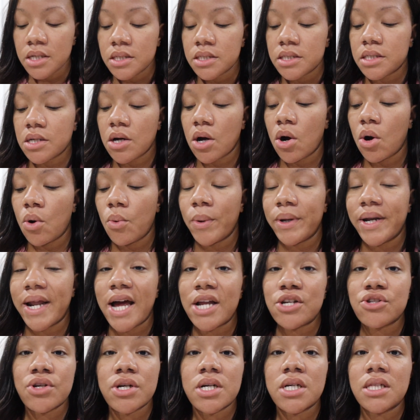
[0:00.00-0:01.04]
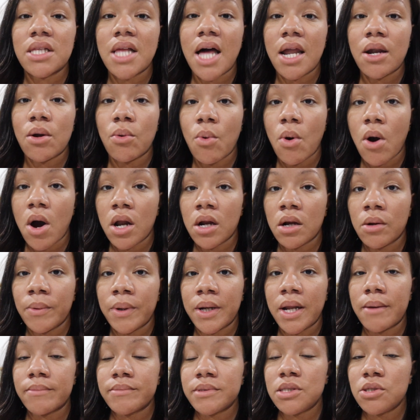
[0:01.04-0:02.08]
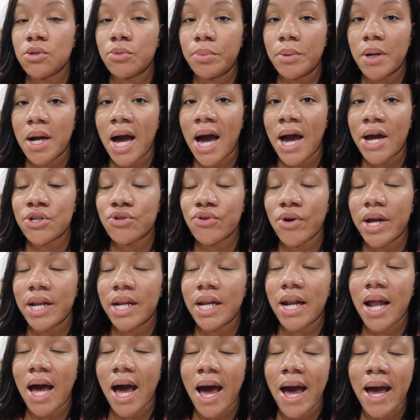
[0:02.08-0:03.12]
So when I drink a lot of water, when I'm super hydrated,